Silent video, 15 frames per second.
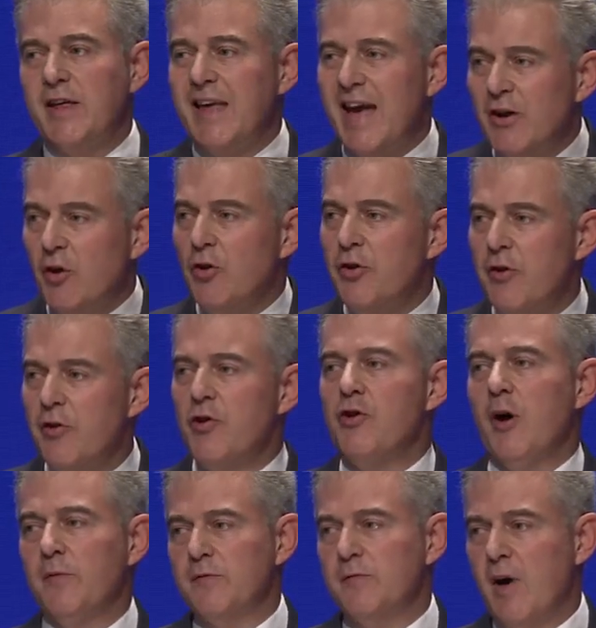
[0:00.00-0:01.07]
get onto the
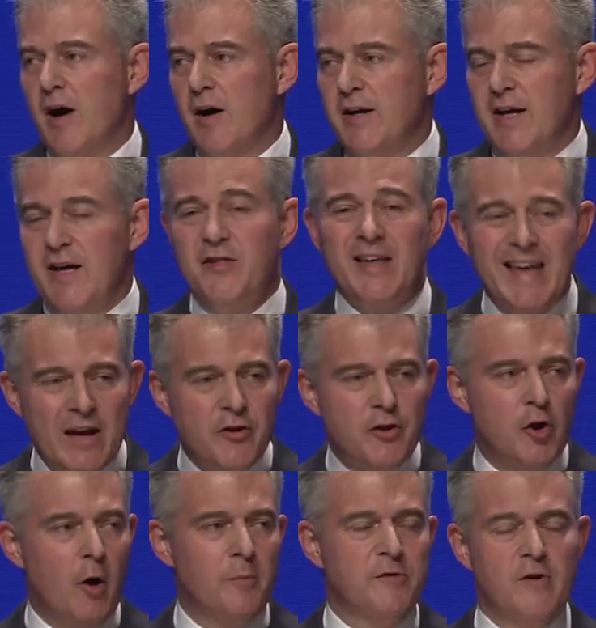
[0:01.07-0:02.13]
jobs market, to get
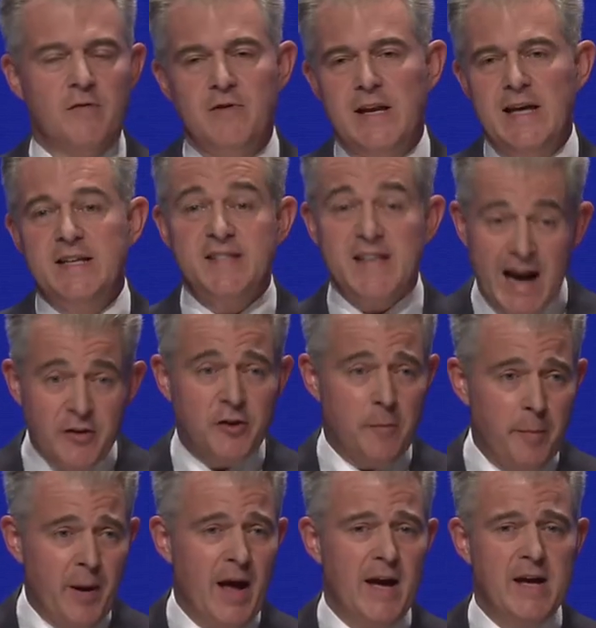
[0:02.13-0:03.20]
jobs on release, and to
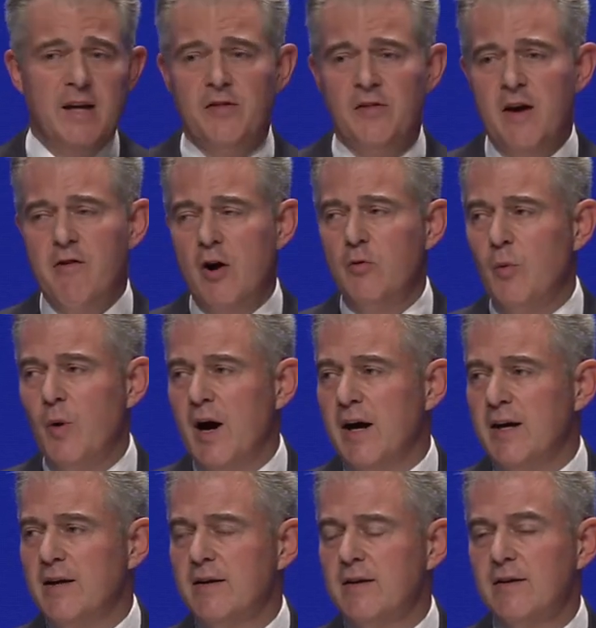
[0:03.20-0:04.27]
pay their own way.
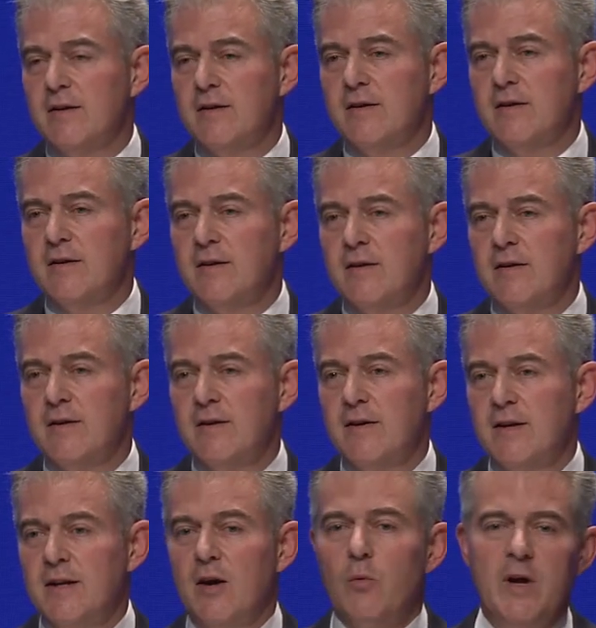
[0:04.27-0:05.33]

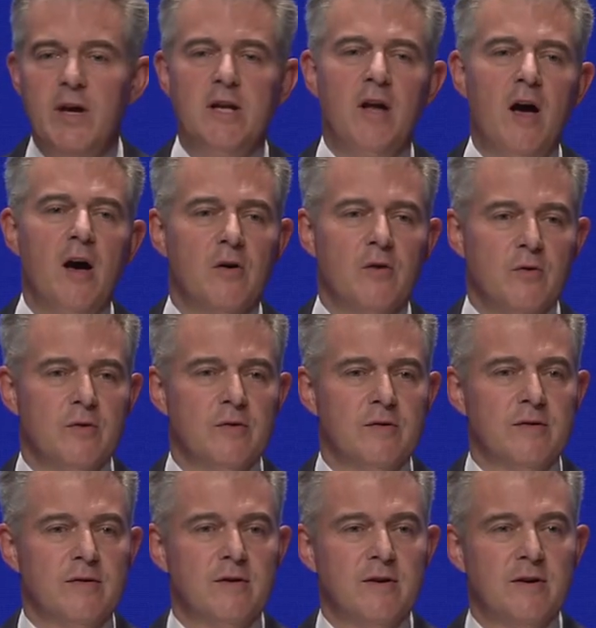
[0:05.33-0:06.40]
Now, we know
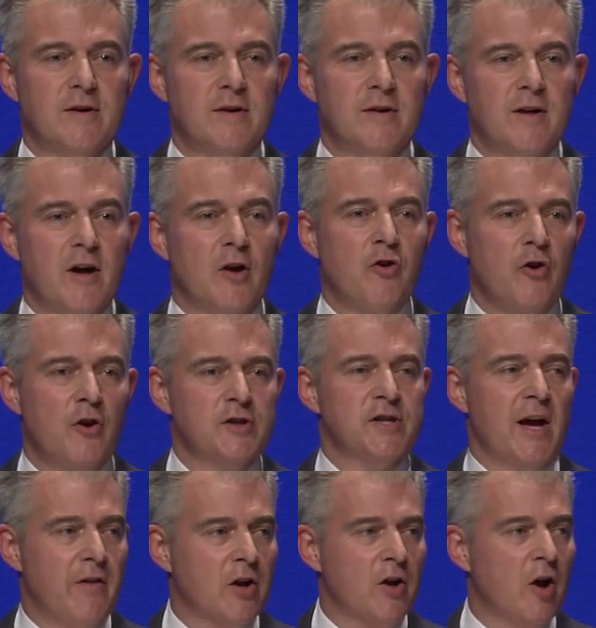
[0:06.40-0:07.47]
across
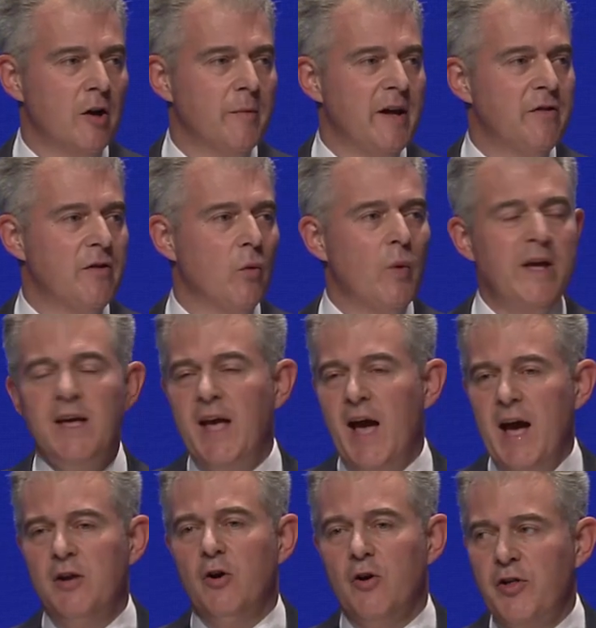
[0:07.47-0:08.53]
our economy that we
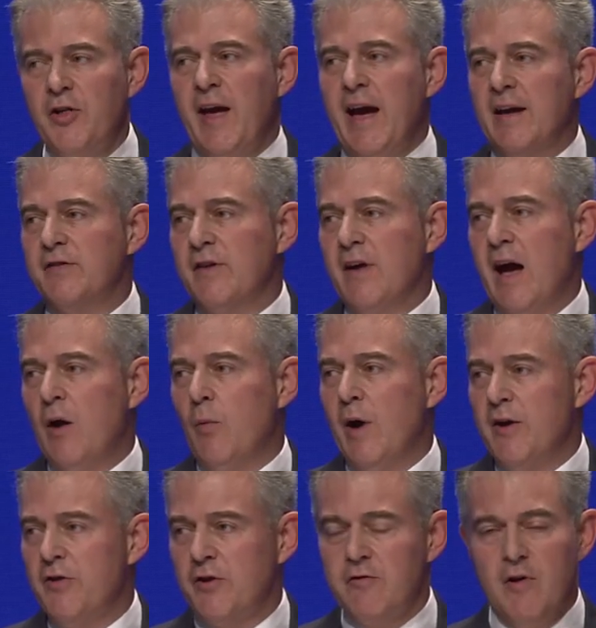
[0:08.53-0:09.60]
cannot tax our
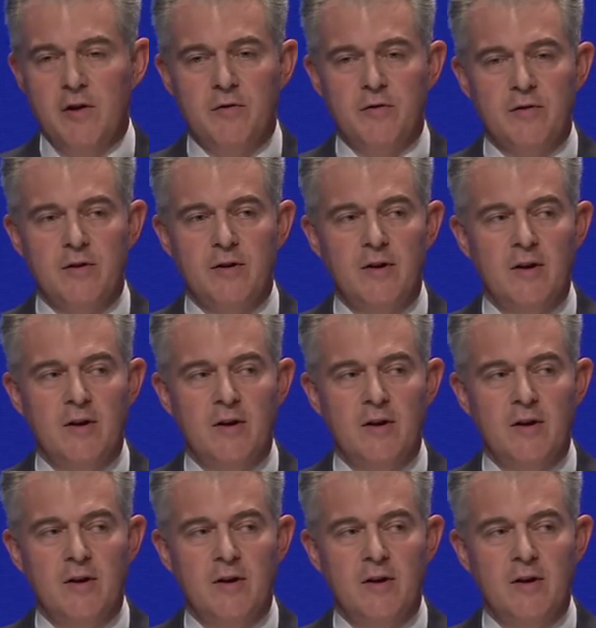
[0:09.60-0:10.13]
way to growth.